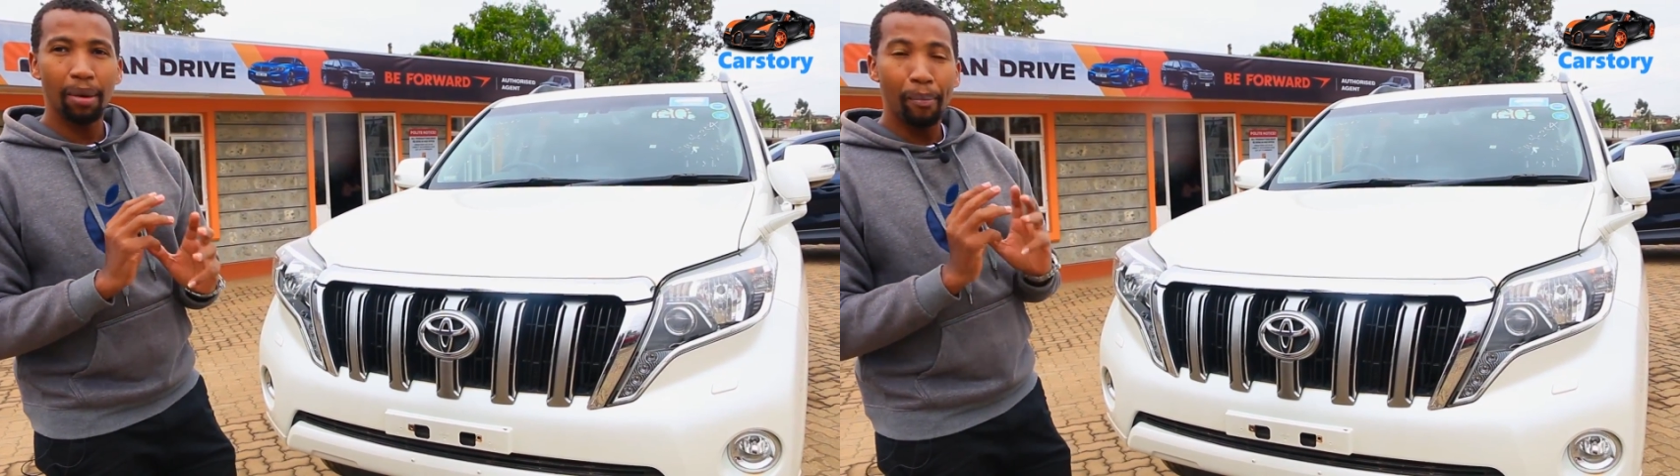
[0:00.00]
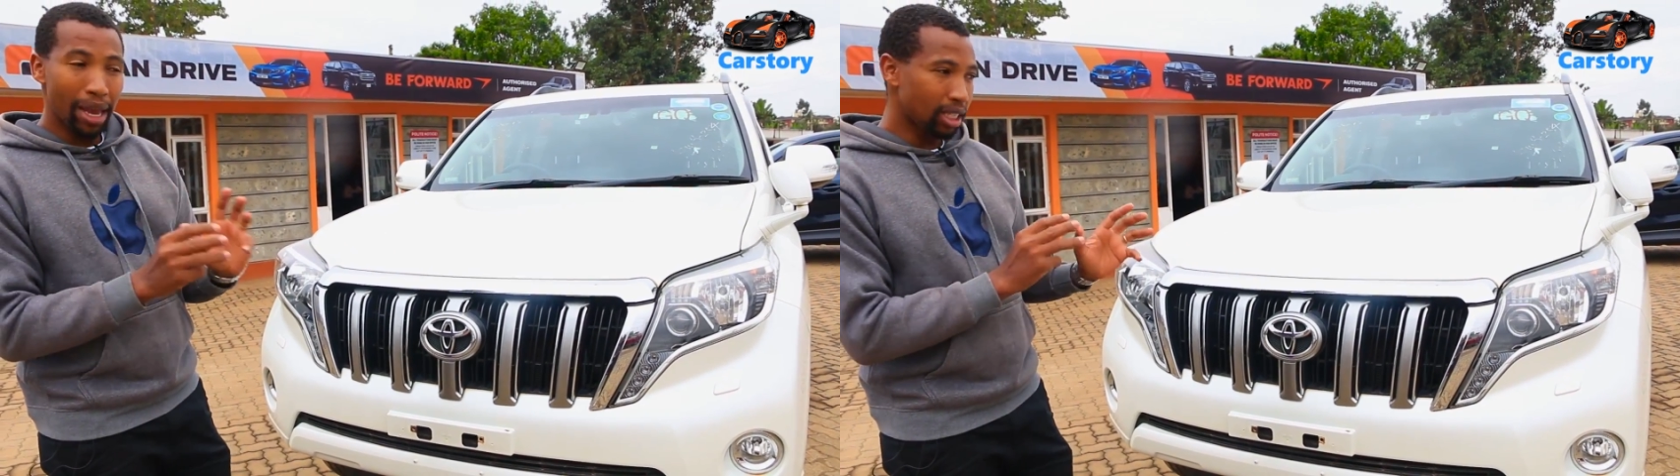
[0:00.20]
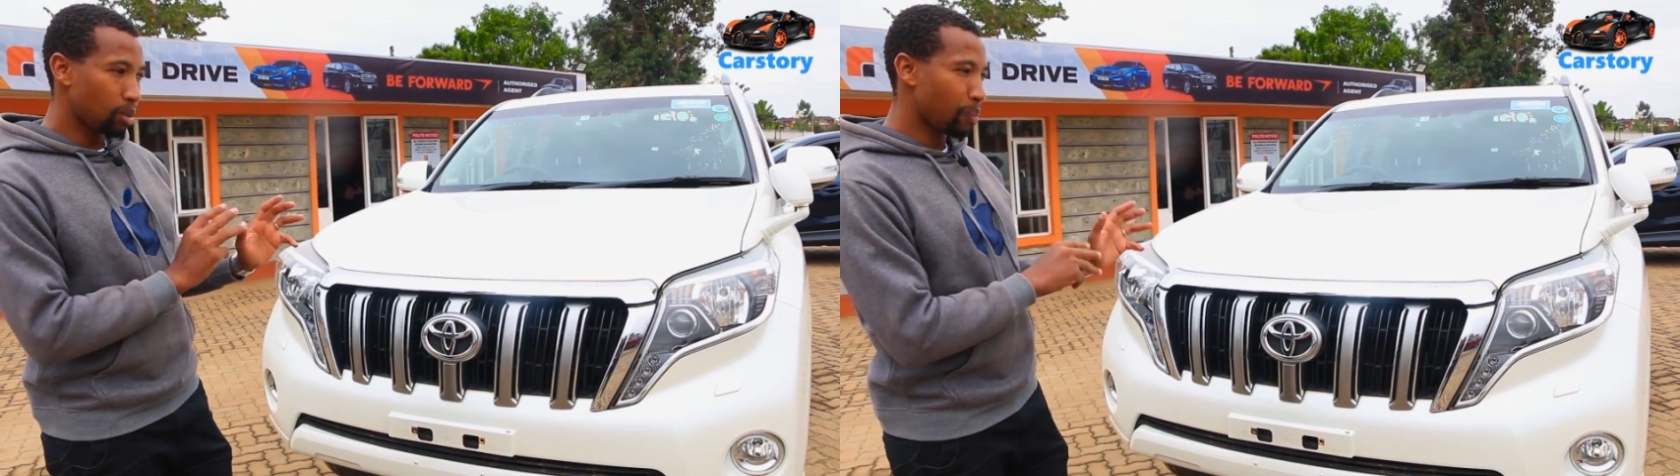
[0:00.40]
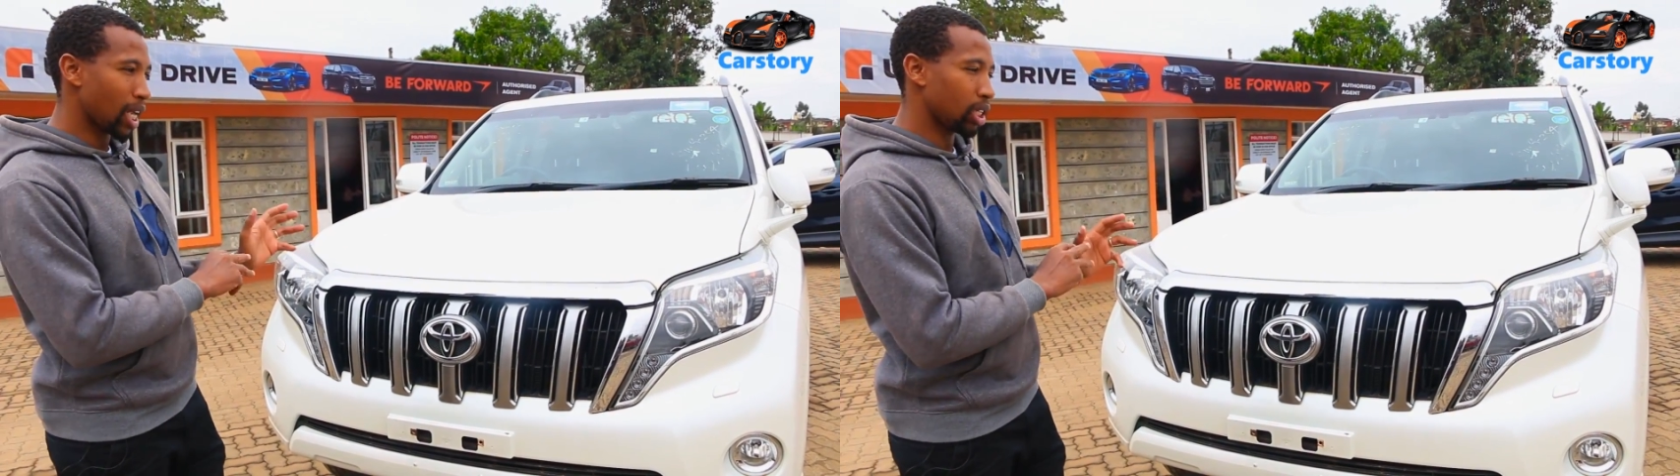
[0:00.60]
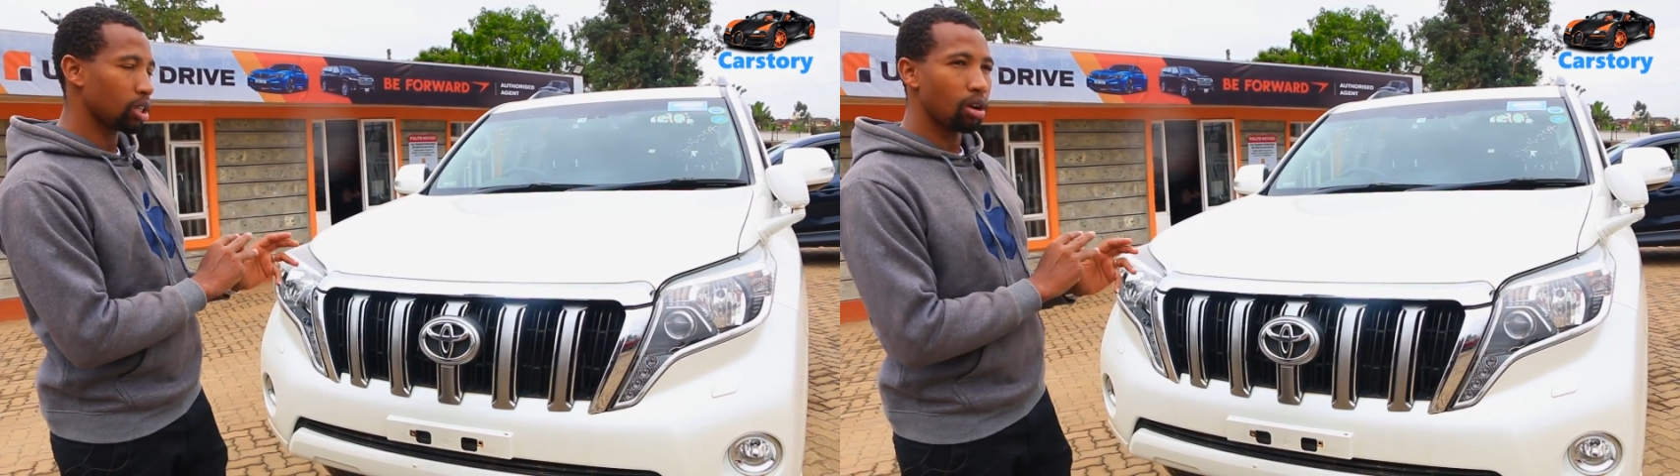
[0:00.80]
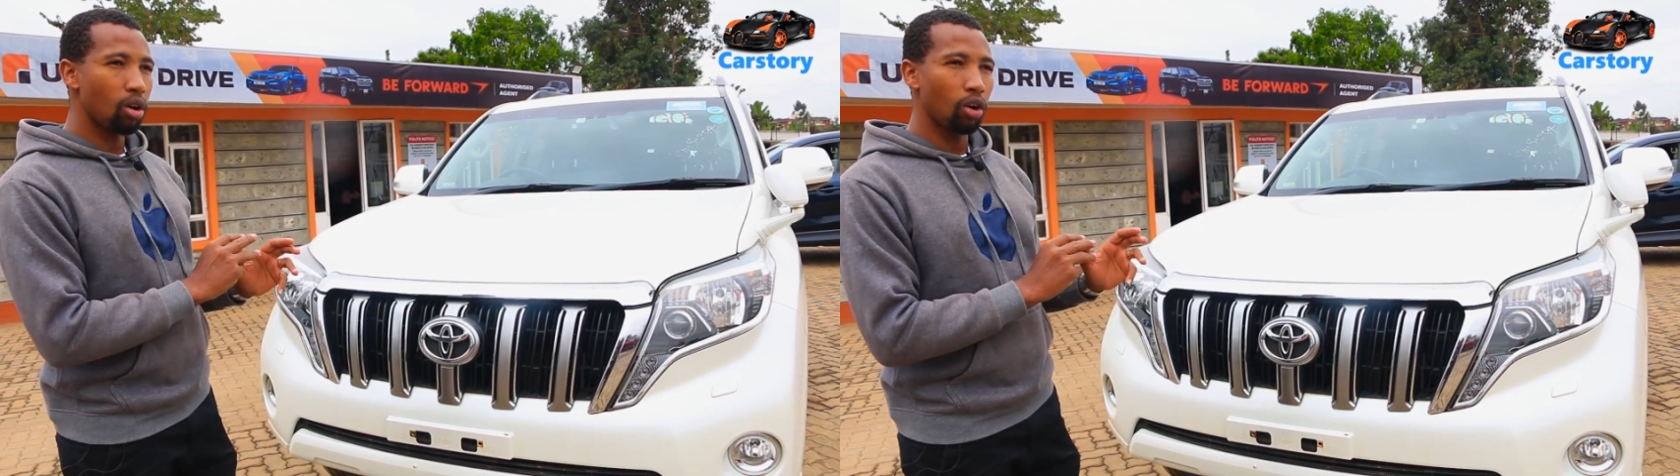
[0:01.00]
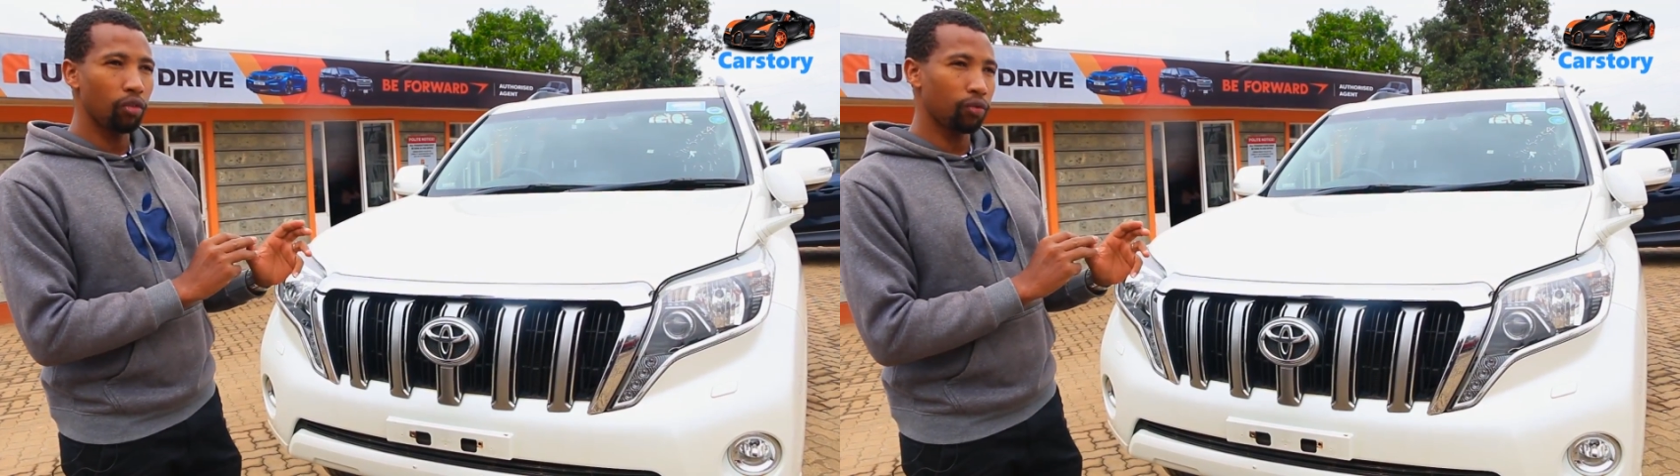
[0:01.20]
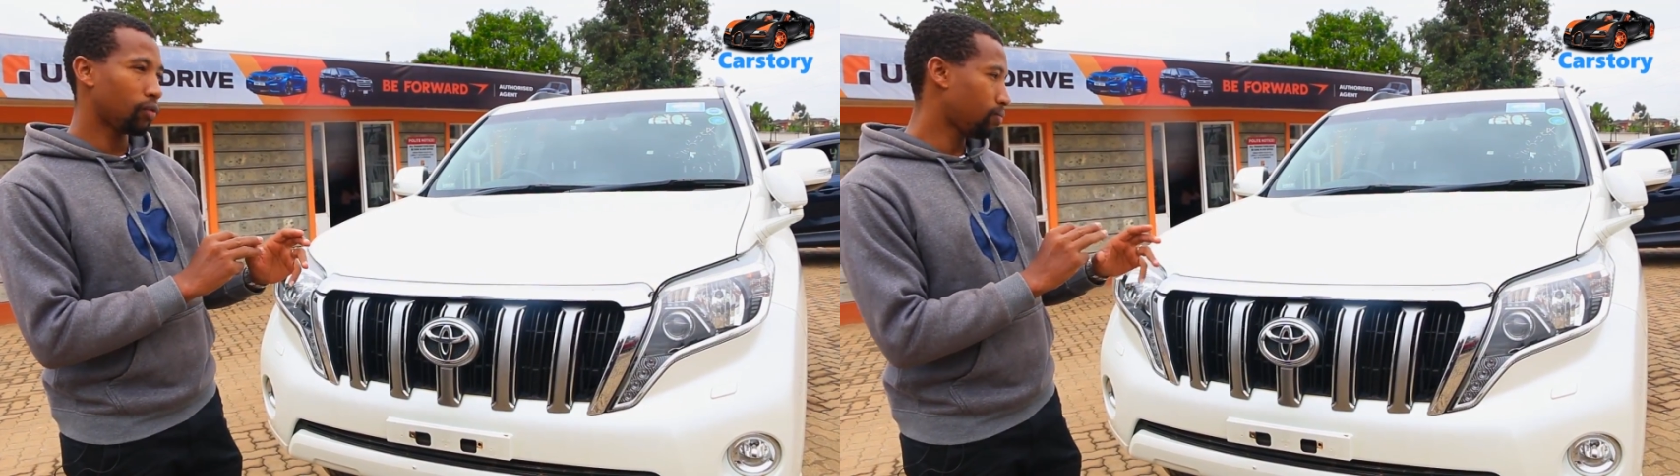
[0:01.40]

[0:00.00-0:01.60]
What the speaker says: the best part of